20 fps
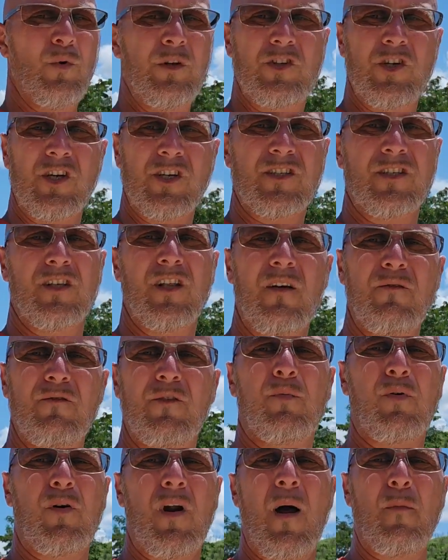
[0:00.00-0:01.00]
just loved
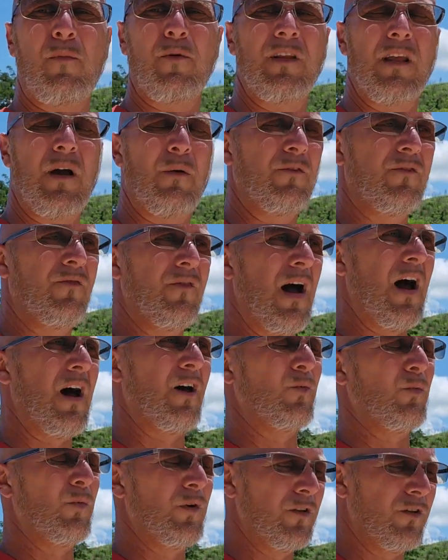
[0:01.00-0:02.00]
the property that we
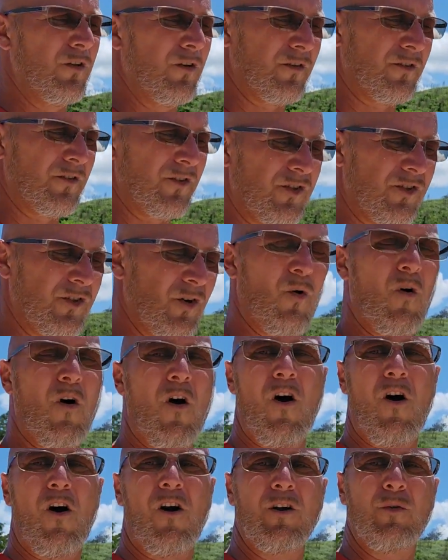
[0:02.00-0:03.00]
found, and we looked so
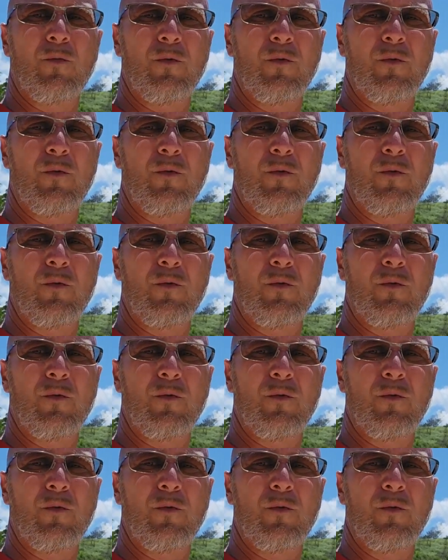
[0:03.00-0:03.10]
hard,